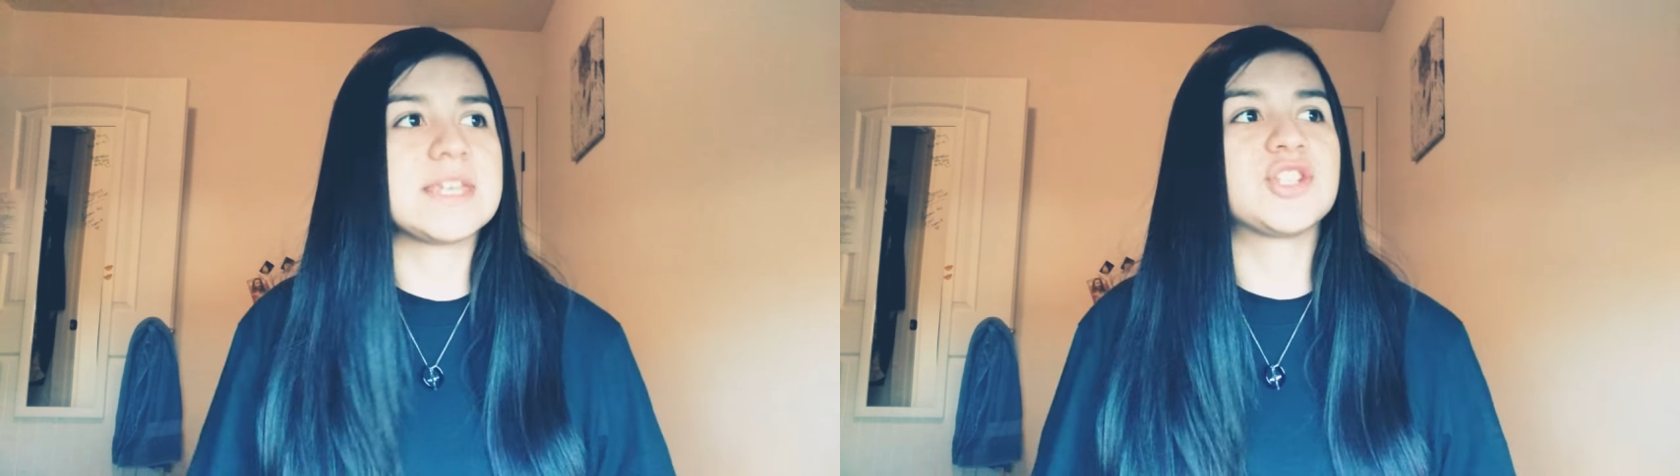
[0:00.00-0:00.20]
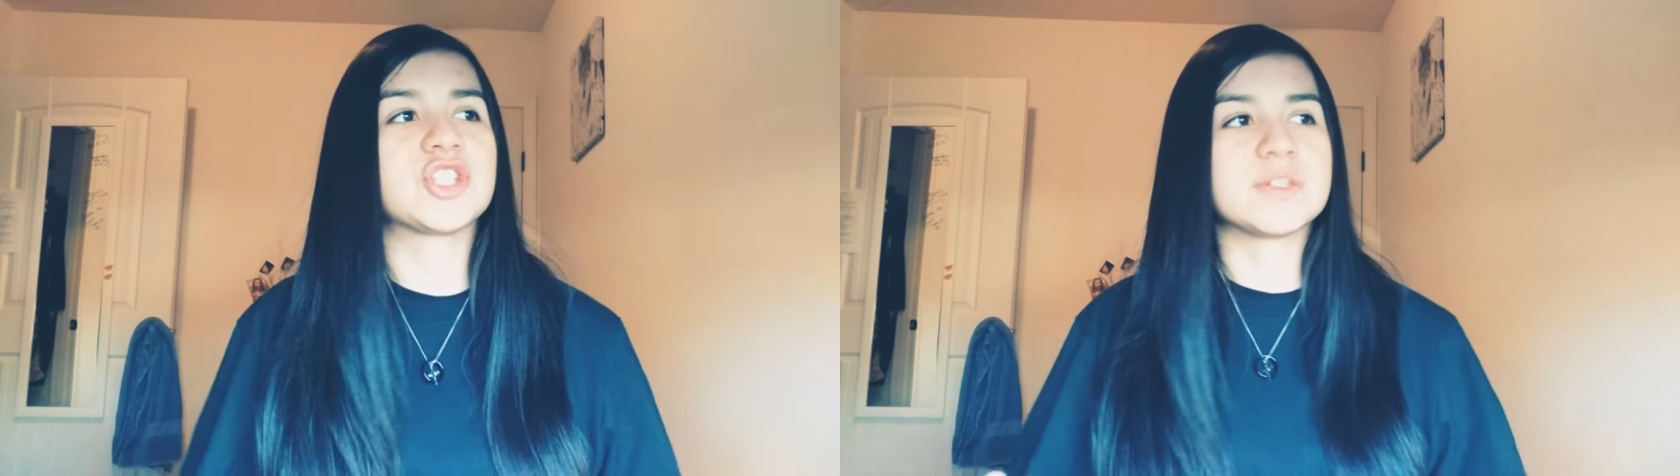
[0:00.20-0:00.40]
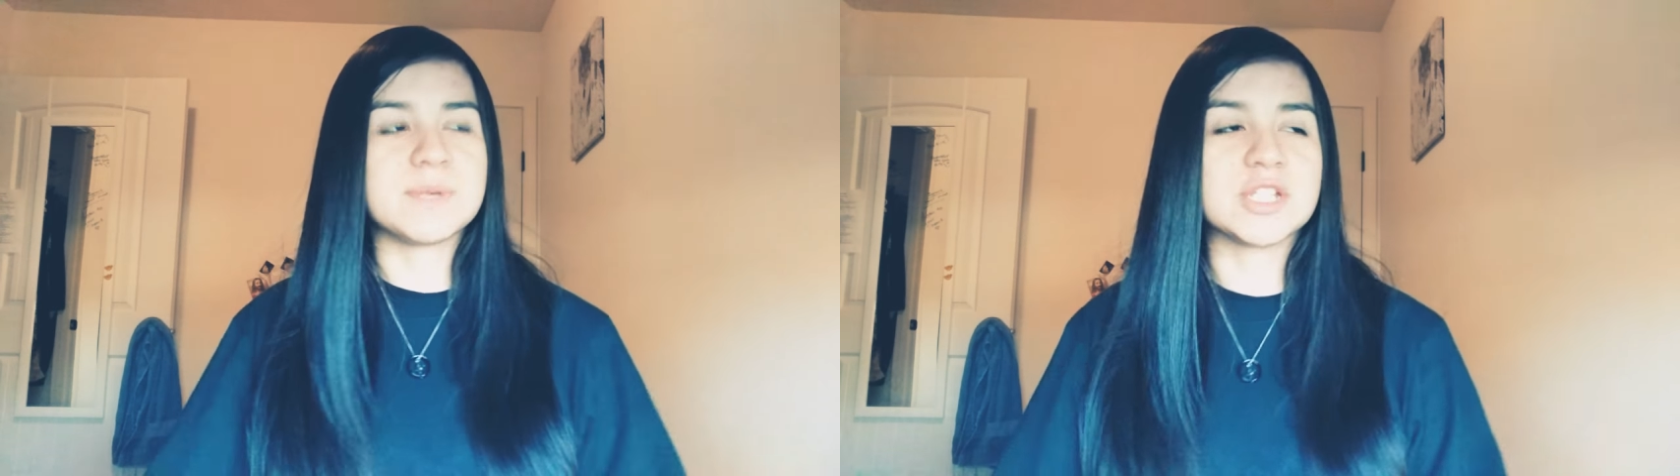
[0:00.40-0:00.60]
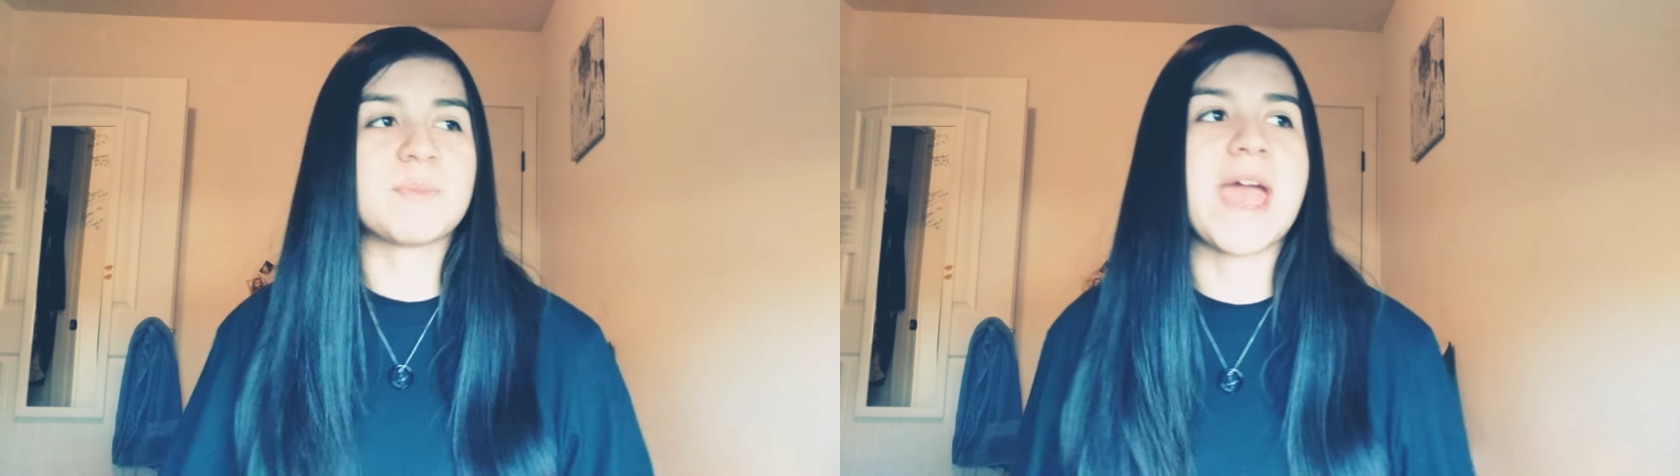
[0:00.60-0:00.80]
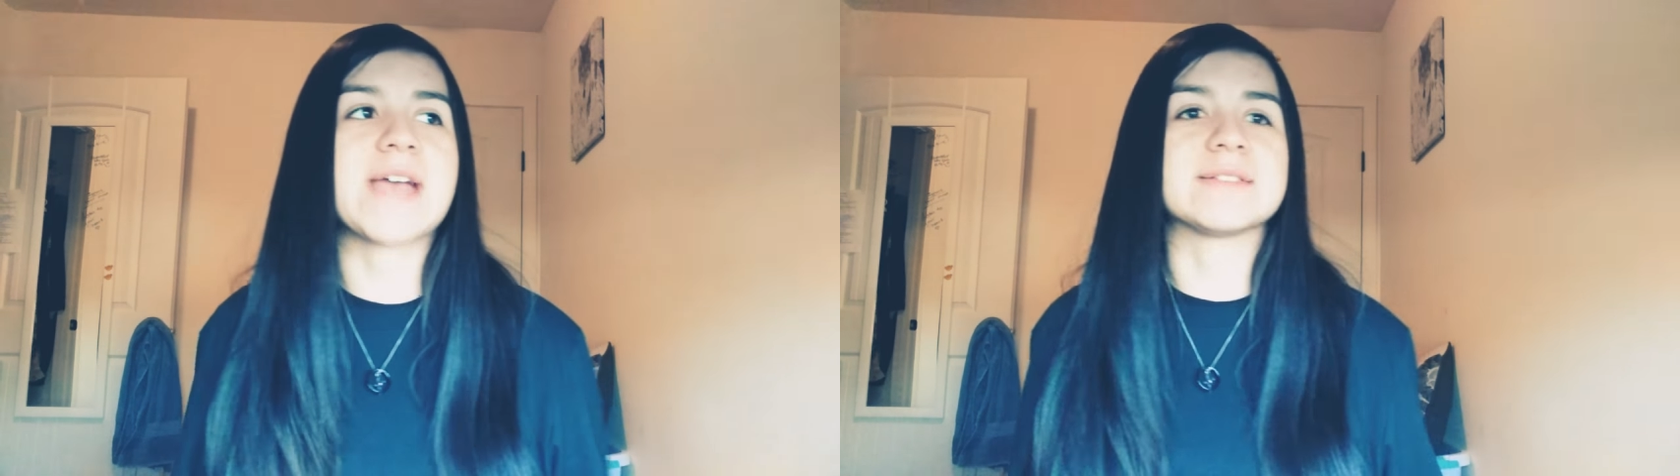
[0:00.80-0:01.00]
each speech
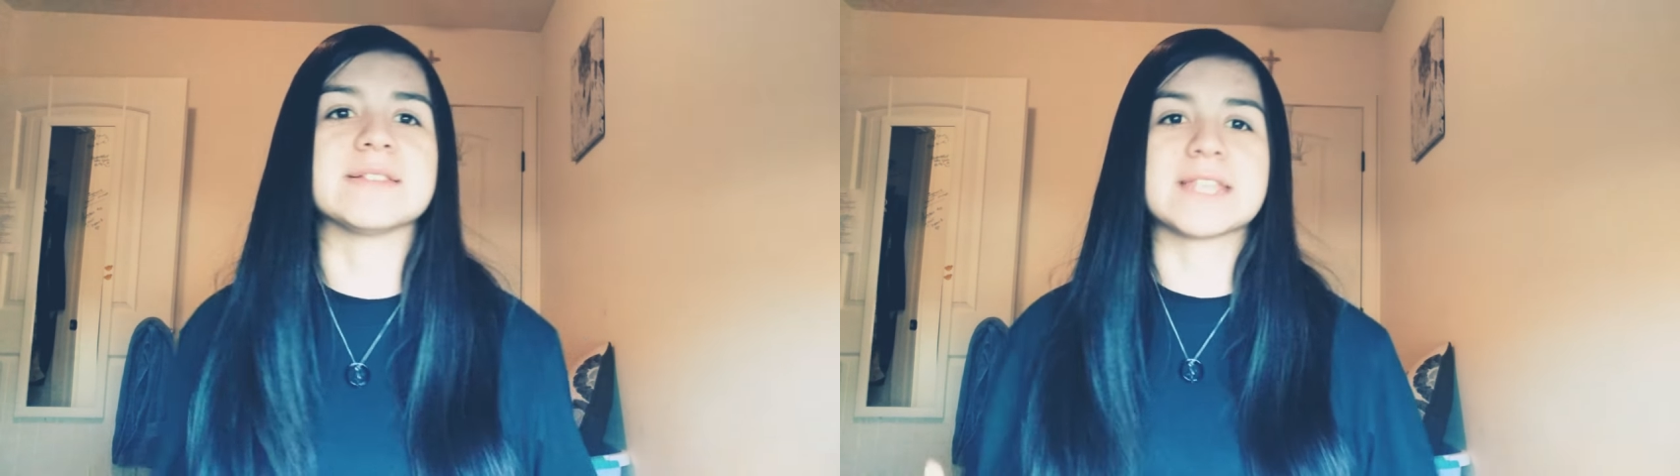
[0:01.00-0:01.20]
passes,